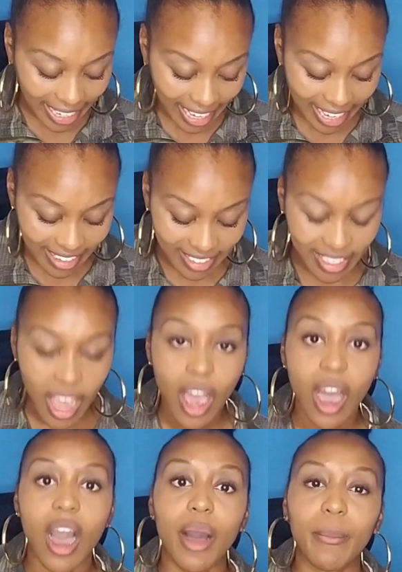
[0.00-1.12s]
is
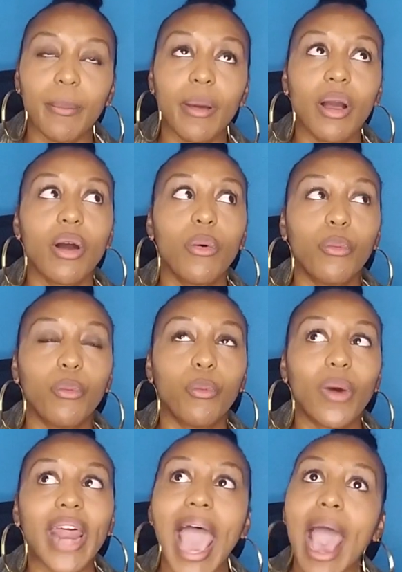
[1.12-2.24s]

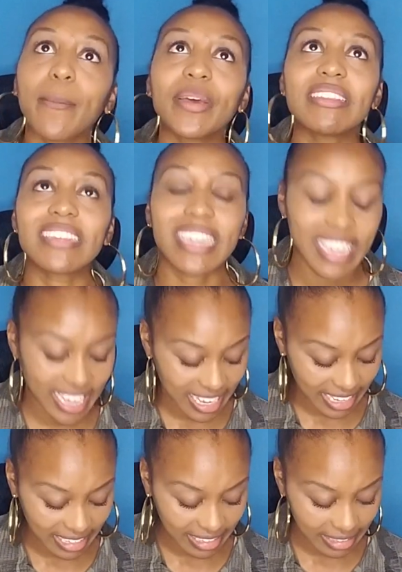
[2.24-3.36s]
what happens
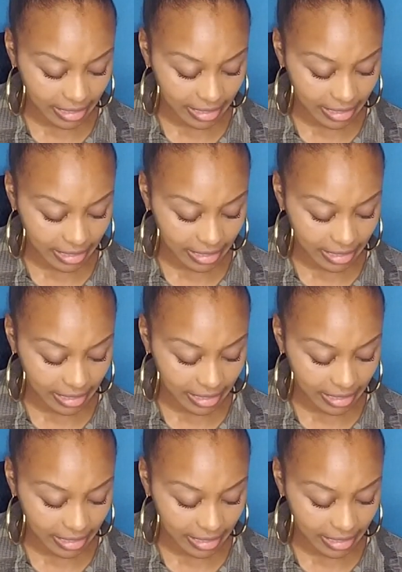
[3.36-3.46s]
is